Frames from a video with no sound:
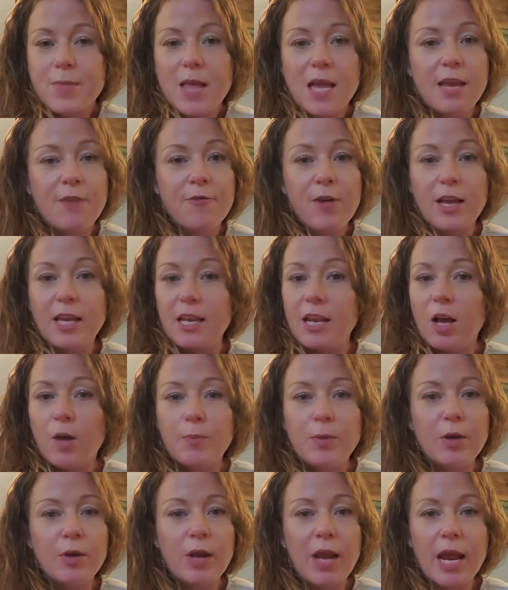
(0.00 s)
If I can
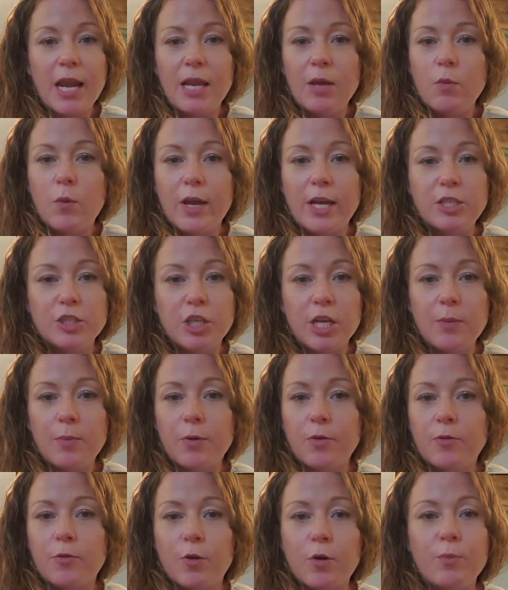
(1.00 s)
help you in any way, shape,
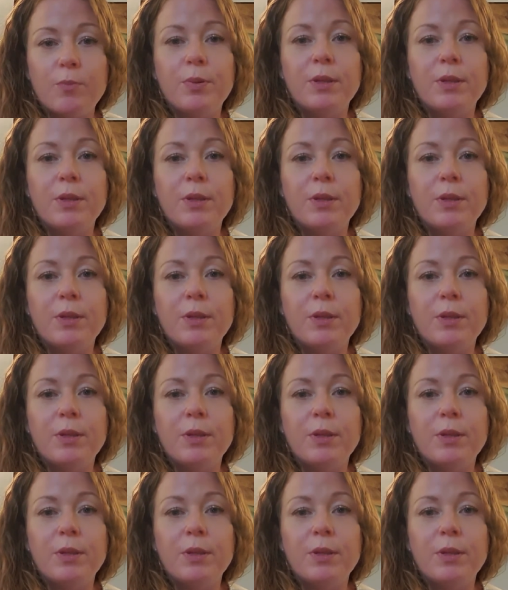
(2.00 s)
or form,